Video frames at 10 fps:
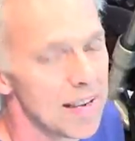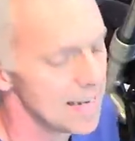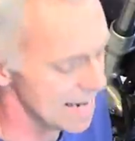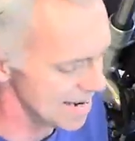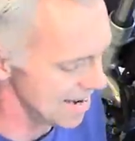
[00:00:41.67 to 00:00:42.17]
I
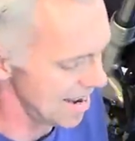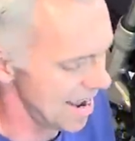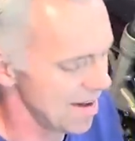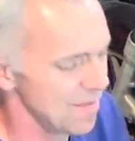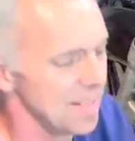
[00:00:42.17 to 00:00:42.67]
need.
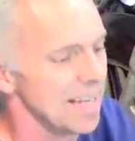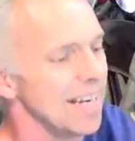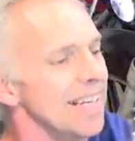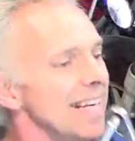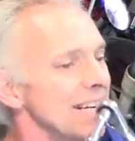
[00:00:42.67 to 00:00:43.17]
Everything
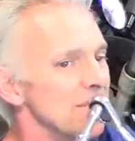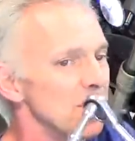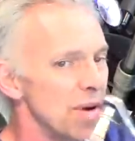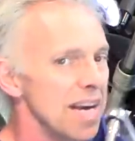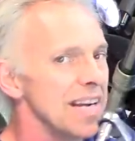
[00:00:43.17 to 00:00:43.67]
I need is
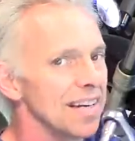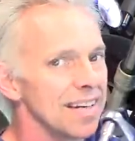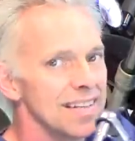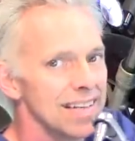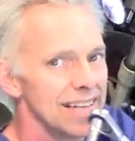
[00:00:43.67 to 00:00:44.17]
right
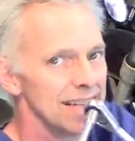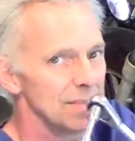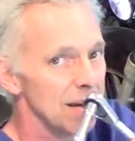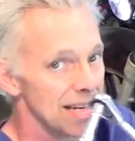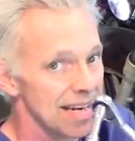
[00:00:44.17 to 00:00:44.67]
here in my